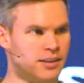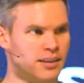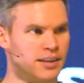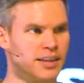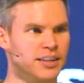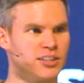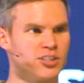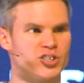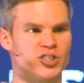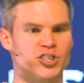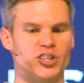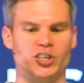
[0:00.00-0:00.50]

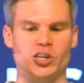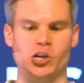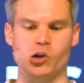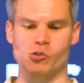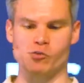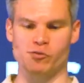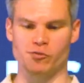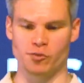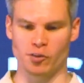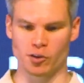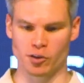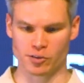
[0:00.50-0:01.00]
is to go
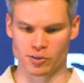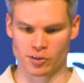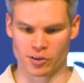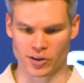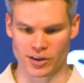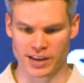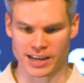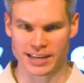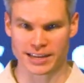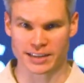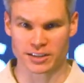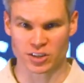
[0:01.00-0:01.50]
further
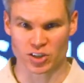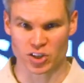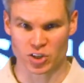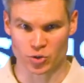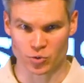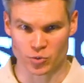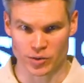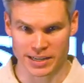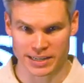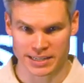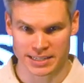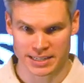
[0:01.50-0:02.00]

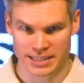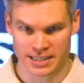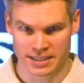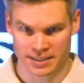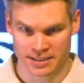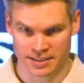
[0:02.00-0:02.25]
into it.